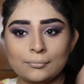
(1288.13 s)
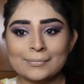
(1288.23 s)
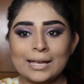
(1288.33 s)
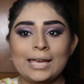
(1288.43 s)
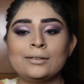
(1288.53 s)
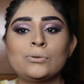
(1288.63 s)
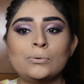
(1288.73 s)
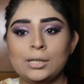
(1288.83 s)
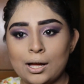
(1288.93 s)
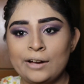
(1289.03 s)
nice
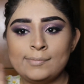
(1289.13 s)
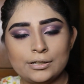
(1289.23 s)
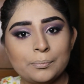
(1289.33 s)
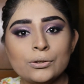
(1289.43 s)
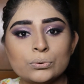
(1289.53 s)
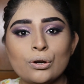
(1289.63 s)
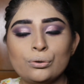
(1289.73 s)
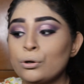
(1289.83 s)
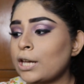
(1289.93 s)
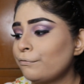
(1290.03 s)
natural look.
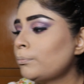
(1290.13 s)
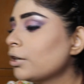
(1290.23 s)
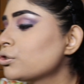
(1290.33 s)
Next